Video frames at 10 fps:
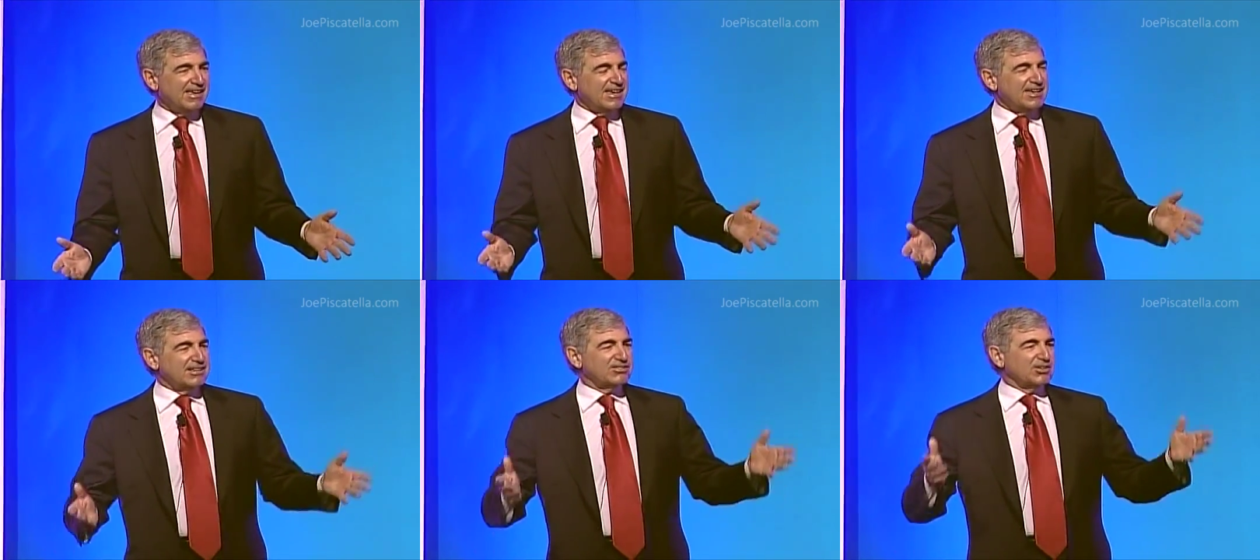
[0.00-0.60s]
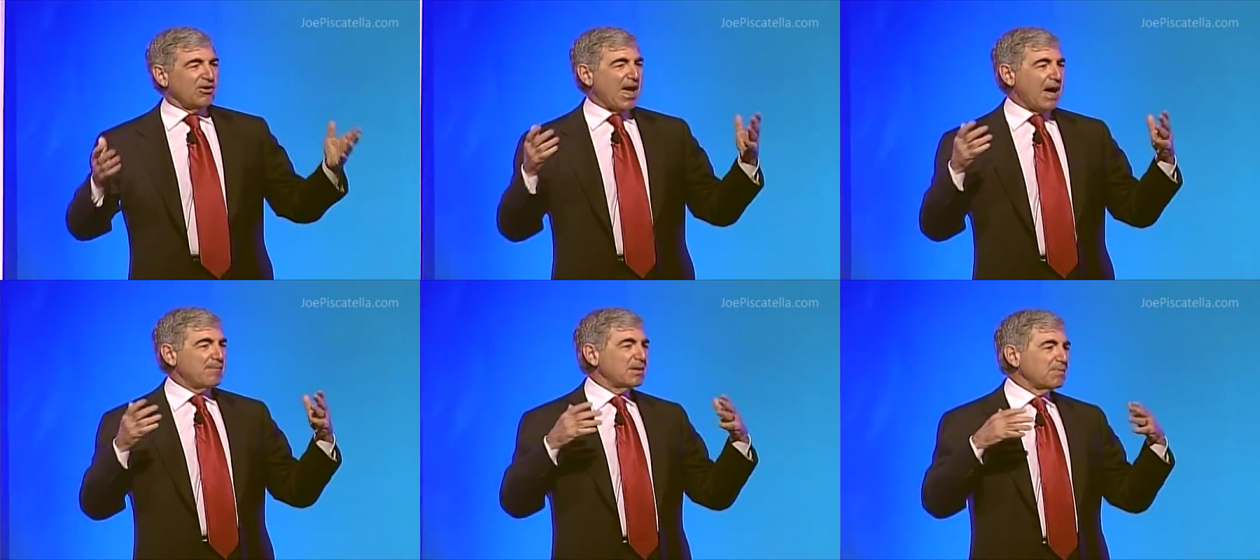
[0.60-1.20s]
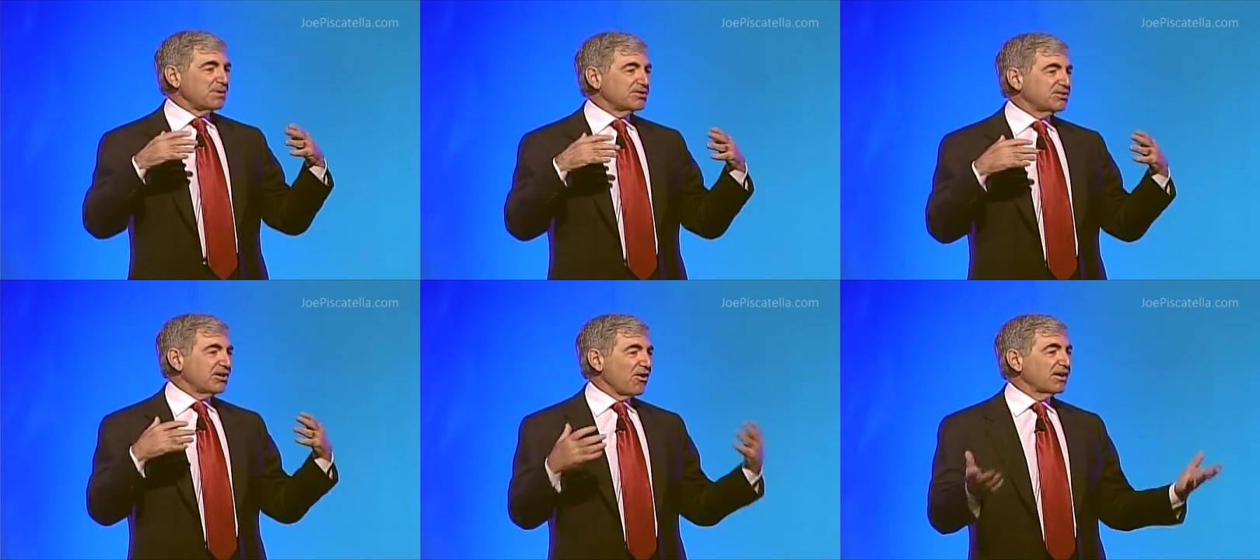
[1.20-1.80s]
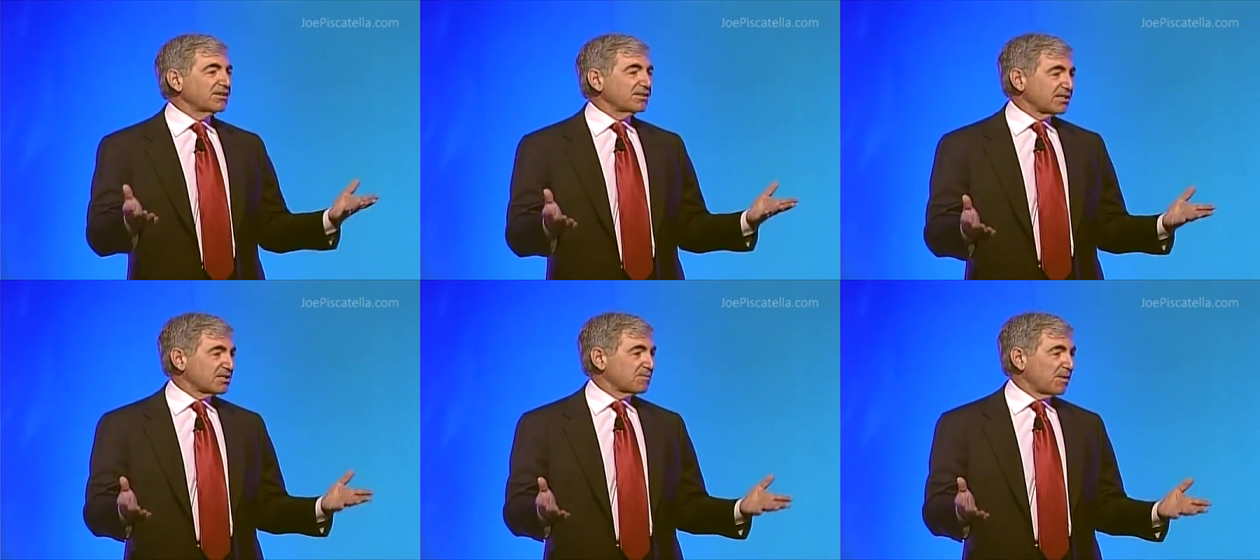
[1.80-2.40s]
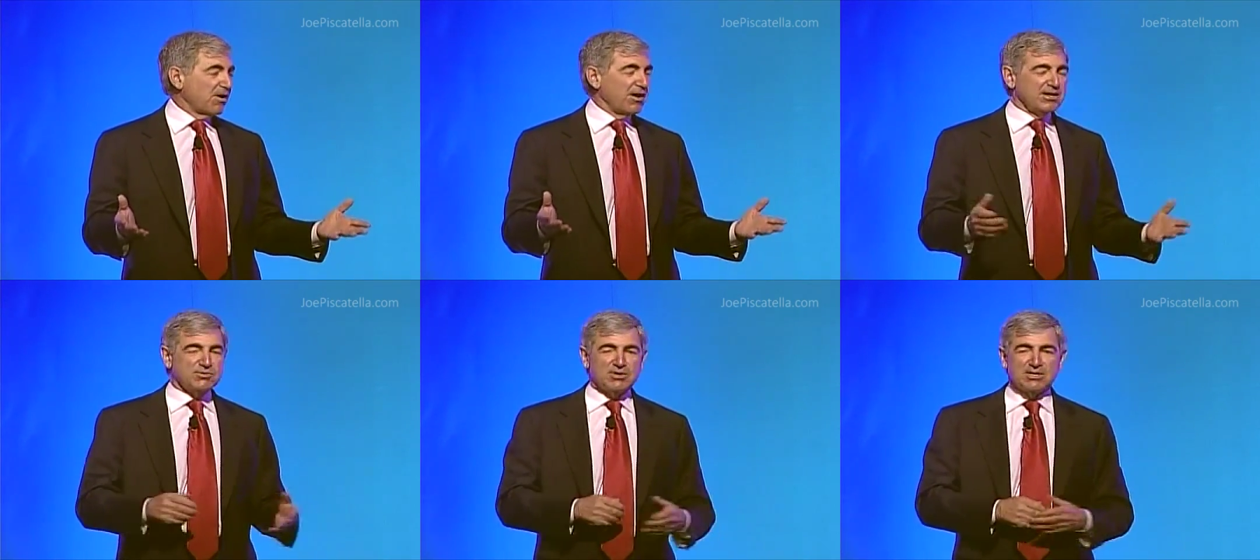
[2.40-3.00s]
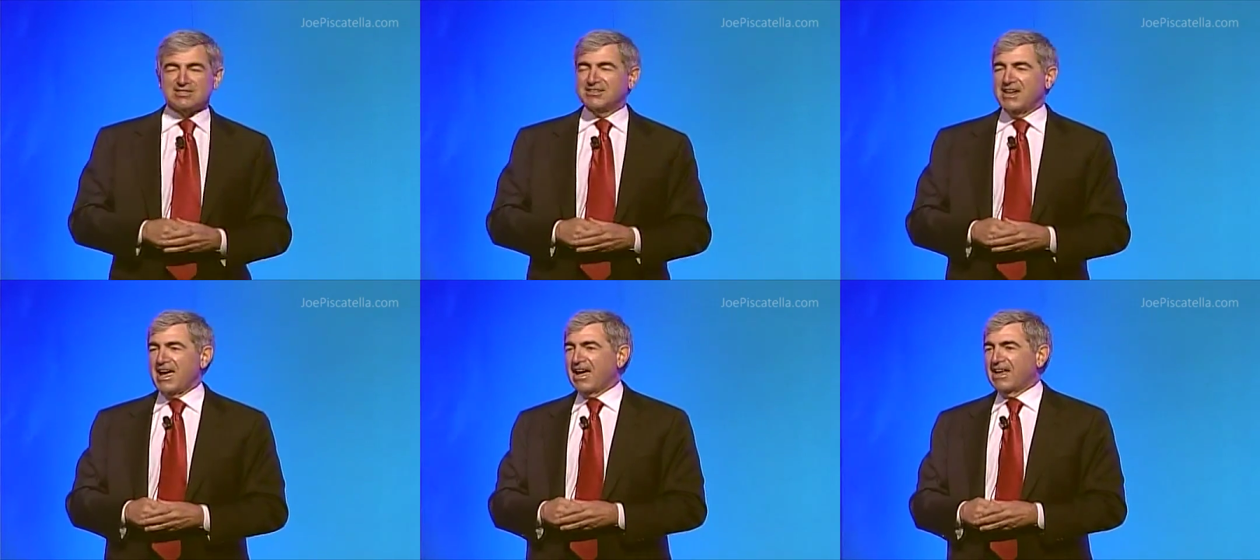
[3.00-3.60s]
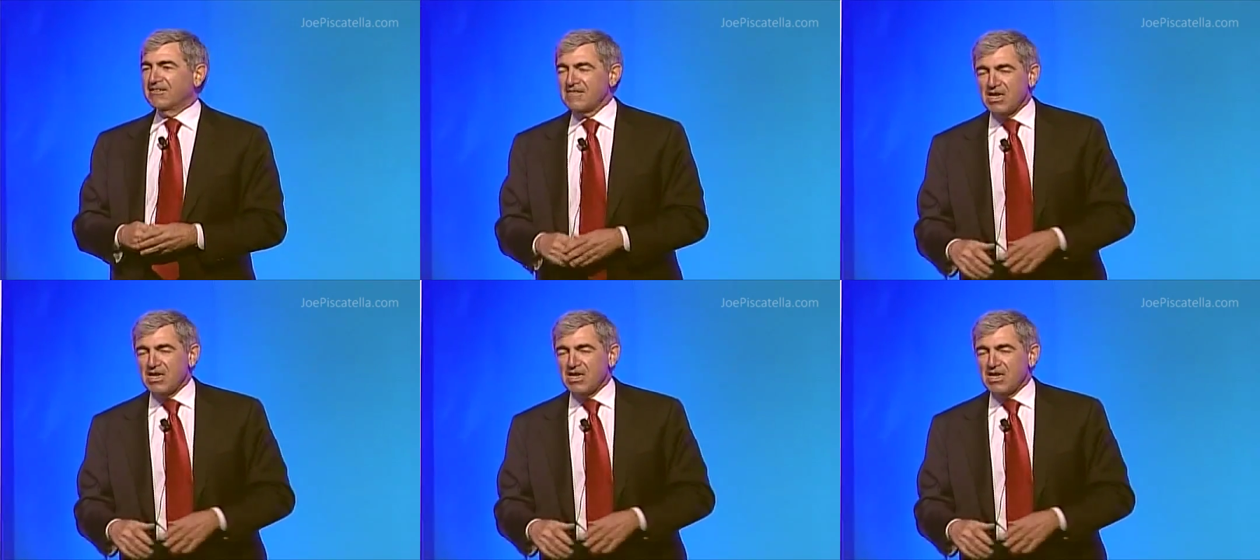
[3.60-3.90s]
He is so happy to be sharing this experience with his dad.